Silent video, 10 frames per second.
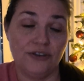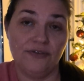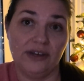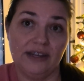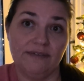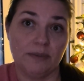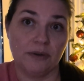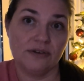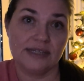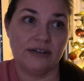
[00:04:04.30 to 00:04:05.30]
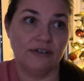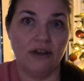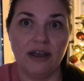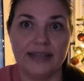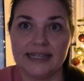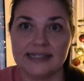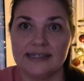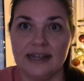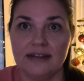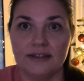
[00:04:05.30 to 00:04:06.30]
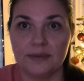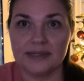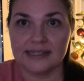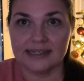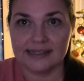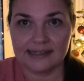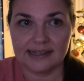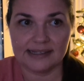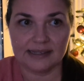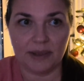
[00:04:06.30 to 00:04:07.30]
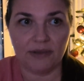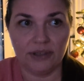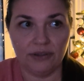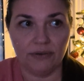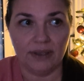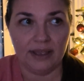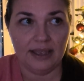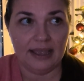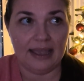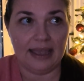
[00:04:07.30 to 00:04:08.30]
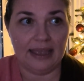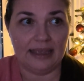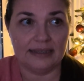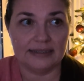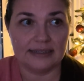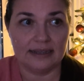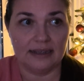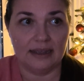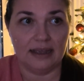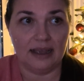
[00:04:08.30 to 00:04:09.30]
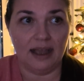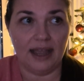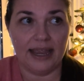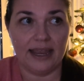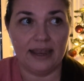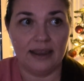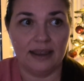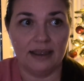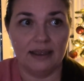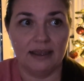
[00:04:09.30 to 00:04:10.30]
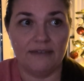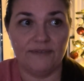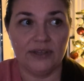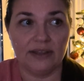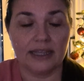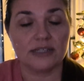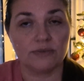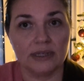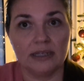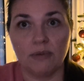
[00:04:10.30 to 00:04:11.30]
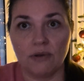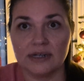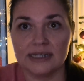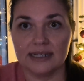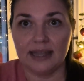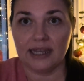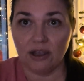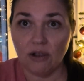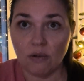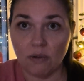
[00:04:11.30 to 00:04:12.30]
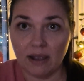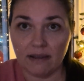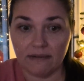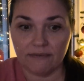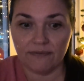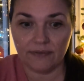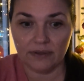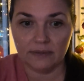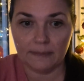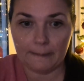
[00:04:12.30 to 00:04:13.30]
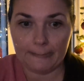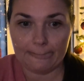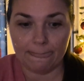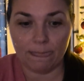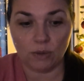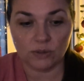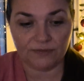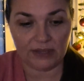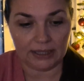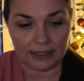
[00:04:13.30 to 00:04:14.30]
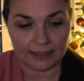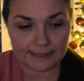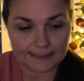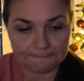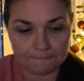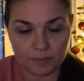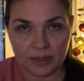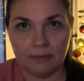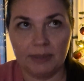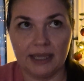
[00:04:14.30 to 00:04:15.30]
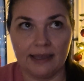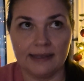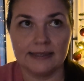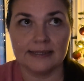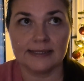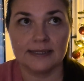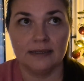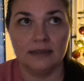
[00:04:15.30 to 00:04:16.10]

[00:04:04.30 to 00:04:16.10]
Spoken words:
you forgive the person or not, that's none of their business. It's about you. And I feel like it's really important to let go of those feelings, because